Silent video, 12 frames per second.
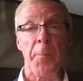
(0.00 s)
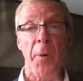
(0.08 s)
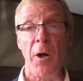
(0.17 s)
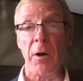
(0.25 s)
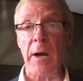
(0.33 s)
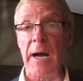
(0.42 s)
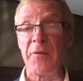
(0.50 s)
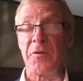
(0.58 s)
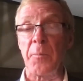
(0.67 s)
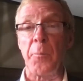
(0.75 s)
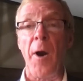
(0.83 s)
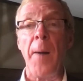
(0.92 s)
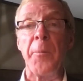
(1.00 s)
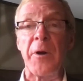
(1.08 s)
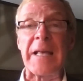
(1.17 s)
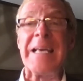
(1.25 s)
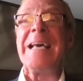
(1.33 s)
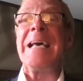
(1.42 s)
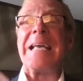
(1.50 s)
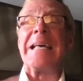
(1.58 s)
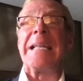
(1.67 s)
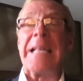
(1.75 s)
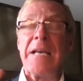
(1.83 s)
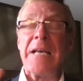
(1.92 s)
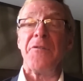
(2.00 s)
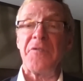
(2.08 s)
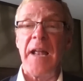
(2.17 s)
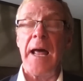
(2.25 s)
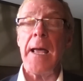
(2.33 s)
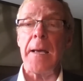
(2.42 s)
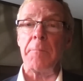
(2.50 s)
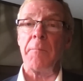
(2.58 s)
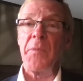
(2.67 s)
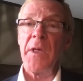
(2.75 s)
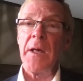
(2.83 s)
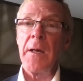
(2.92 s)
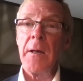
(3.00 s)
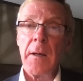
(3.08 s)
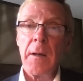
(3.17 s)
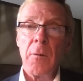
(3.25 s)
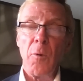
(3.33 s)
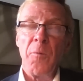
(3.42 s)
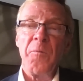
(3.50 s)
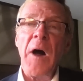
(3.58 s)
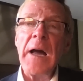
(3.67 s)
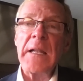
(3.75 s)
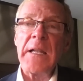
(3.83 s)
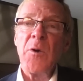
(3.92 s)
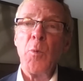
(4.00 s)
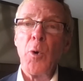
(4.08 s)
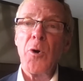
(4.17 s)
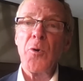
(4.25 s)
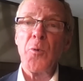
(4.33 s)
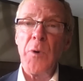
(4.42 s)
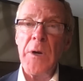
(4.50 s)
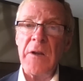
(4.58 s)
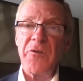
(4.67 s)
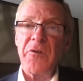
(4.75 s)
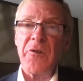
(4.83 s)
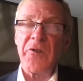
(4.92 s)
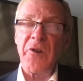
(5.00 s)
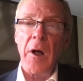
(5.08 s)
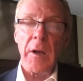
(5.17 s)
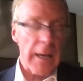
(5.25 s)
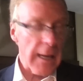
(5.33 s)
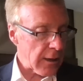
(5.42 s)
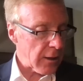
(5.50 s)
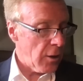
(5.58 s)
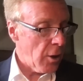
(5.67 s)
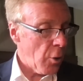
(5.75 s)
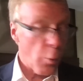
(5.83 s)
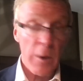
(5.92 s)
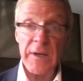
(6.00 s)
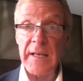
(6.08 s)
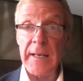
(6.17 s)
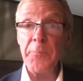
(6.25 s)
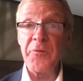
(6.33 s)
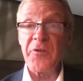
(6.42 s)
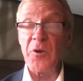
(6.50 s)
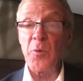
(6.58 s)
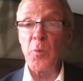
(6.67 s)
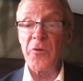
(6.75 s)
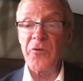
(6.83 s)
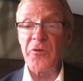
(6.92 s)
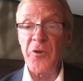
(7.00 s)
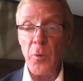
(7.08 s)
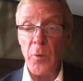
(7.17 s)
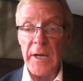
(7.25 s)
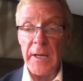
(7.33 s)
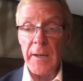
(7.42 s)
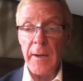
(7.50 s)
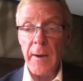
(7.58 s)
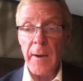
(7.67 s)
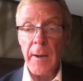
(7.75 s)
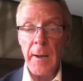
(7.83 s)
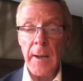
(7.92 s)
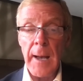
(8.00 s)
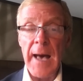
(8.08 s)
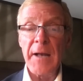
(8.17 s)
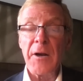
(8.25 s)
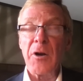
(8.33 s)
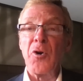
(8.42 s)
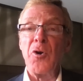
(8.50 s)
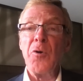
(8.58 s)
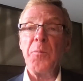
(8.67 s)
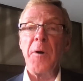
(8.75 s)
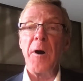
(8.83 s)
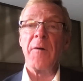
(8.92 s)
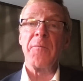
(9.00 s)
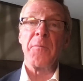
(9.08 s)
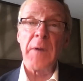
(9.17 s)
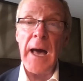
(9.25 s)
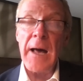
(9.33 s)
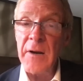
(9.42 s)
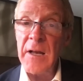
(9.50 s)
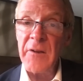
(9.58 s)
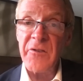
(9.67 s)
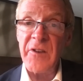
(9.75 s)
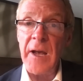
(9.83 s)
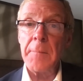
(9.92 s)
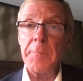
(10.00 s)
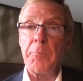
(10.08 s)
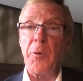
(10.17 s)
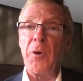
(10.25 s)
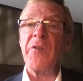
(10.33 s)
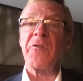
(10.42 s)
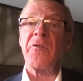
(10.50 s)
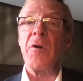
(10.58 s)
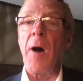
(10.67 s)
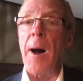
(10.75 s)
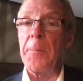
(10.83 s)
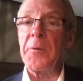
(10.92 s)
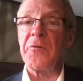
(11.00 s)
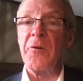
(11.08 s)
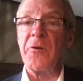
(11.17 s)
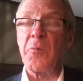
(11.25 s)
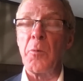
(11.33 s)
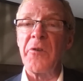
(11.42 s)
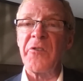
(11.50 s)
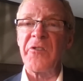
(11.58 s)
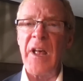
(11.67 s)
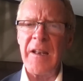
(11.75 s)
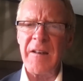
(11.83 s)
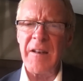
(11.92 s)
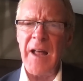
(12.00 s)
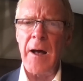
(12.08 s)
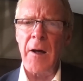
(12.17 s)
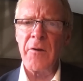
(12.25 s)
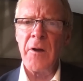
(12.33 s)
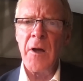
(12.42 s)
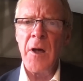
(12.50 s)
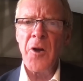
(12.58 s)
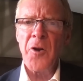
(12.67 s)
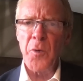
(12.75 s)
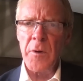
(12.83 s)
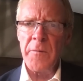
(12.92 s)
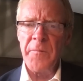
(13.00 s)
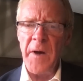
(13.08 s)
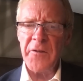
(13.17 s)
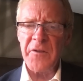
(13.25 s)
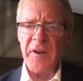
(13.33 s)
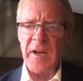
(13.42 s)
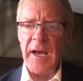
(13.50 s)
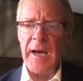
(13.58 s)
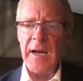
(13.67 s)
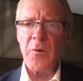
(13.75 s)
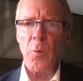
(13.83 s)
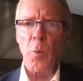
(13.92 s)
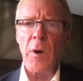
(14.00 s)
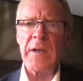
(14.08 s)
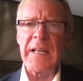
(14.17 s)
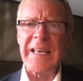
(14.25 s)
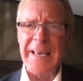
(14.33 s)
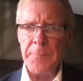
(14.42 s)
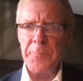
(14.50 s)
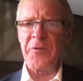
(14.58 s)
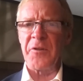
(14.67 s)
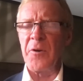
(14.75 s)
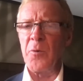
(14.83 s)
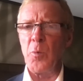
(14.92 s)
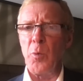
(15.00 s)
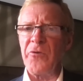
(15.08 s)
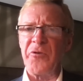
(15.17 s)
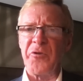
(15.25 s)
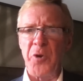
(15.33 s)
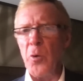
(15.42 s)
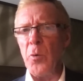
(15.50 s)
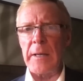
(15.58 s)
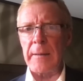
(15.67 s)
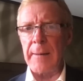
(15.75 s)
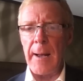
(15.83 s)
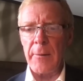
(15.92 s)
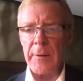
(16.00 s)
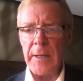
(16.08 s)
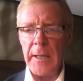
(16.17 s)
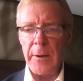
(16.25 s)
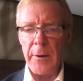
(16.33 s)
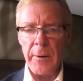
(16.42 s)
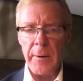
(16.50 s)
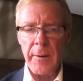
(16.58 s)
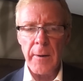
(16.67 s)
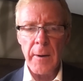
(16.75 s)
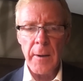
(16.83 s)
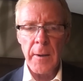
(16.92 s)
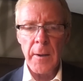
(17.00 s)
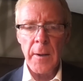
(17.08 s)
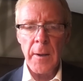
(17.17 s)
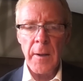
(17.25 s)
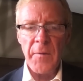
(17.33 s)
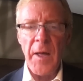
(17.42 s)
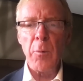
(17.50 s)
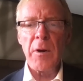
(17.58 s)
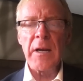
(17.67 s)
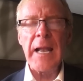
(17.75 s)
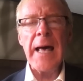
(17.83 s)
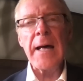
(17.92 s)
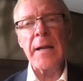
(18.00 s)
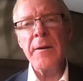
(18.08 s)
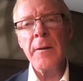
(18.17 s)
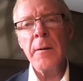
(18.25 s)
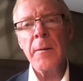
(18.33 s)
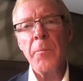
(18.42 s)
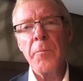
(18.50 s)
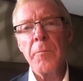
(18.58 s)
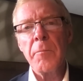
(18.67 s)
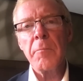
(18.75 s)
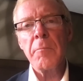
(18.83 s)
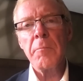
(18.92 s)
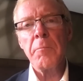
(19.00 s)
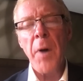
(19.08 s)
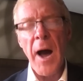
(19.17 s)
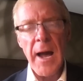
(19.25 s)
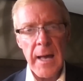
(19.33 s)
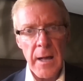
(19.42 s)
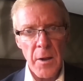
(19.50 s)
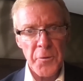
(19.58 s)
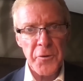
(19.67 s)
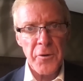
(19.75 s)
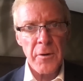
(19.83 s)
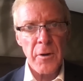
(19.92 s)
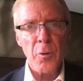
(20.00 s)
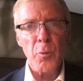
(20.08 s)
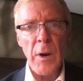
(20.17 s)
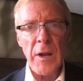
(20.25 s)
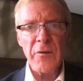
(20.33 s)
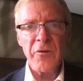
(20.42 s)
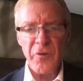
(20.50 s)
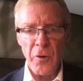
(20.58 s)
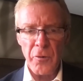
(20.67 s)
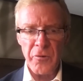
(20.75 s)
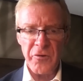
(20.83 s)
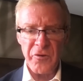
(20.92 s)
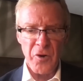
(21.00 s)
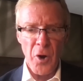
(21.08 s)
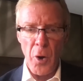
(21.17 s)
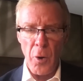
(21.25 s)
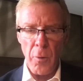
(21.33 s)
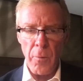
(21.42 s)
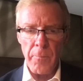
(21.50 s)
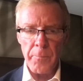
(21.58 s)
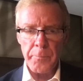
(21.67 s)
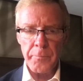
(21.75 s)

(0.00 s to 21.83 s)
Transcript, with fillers: up all kinds of property in his name. Well, finally, word reached Salt Lake what Gibson was doing and a group of Latter day Saint priesthood officers were sent down to investigate what Gibson was doing down here. They were led by Elder Lorenzo Snow.